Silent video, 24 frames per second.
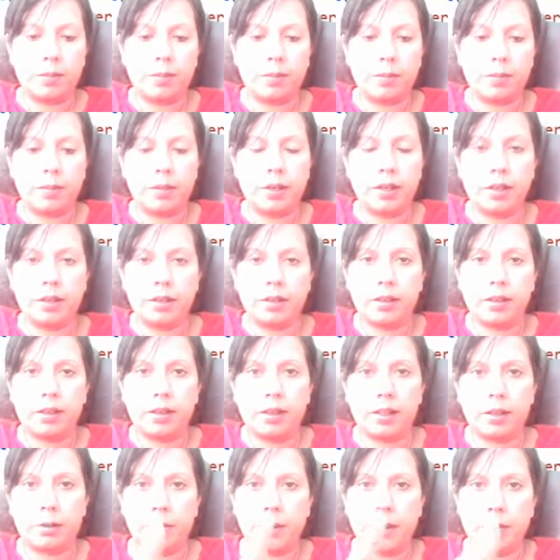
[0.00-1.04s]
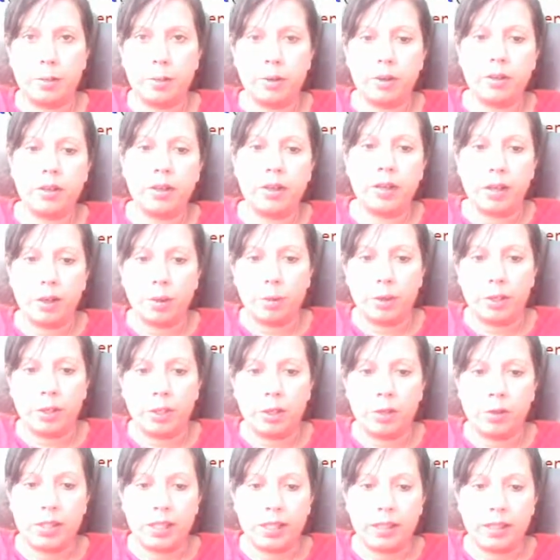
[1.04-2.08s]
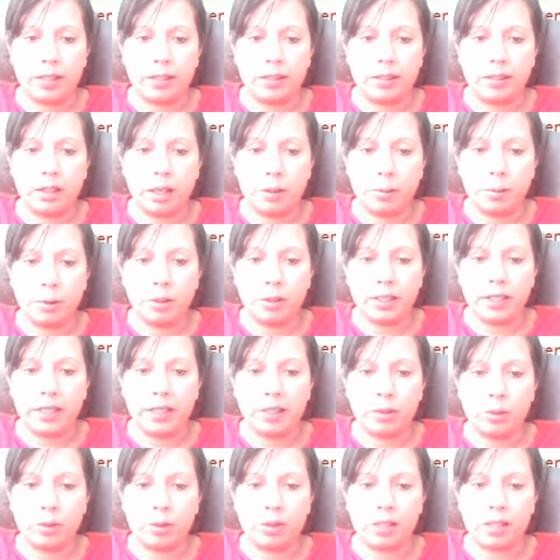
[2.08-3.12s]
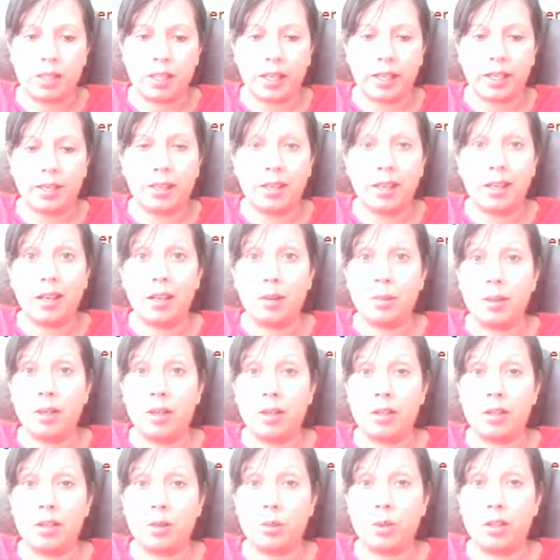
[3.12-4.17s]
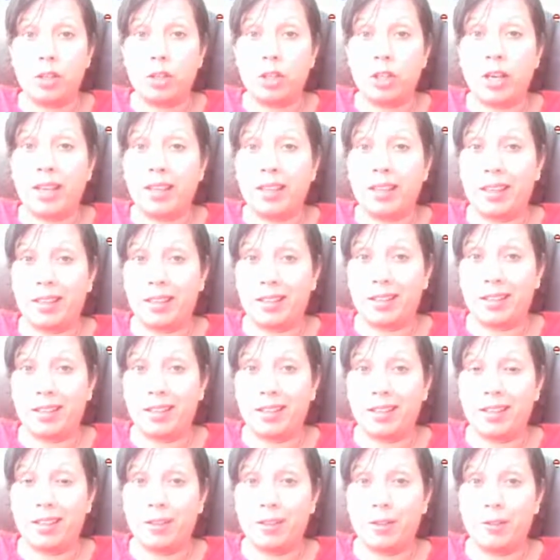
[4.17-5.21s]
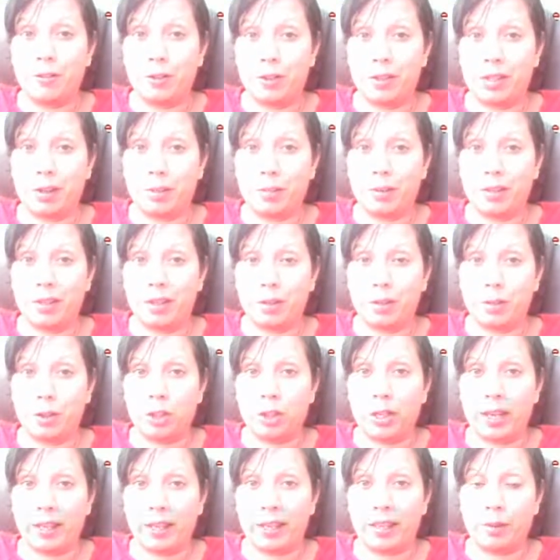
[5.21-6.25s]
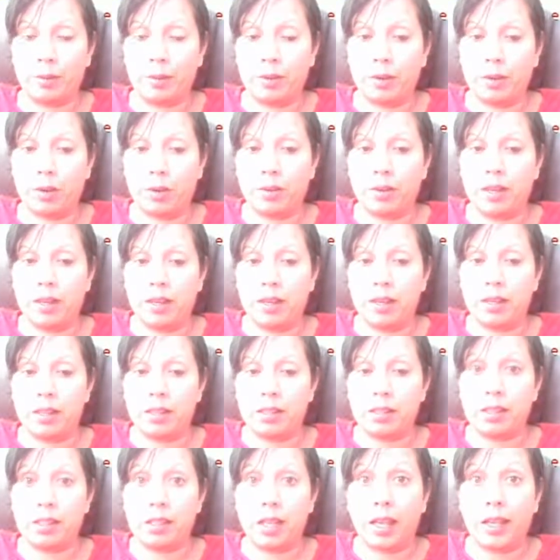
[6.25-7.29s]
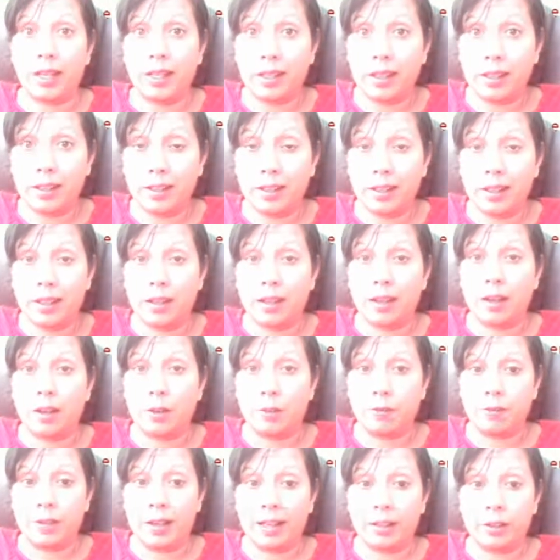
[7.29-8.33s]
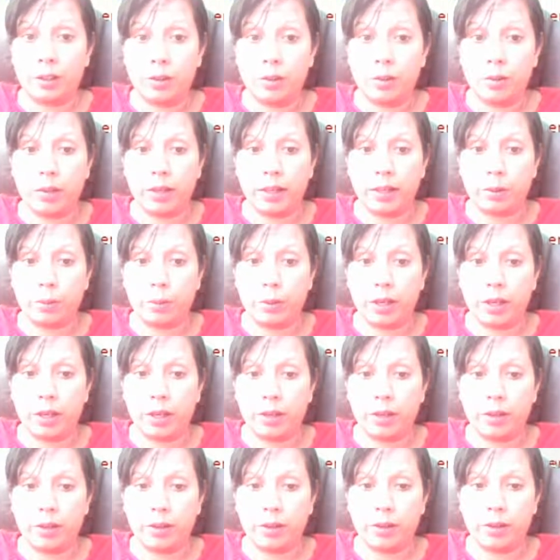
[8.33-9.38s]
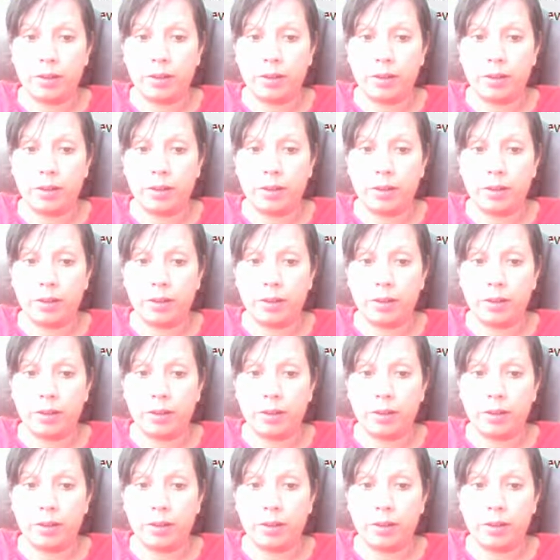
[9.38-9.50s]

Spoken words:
right? And remember, we're using a double equal sign because we're checking for something. We're checking, we're not assigning a value like we are here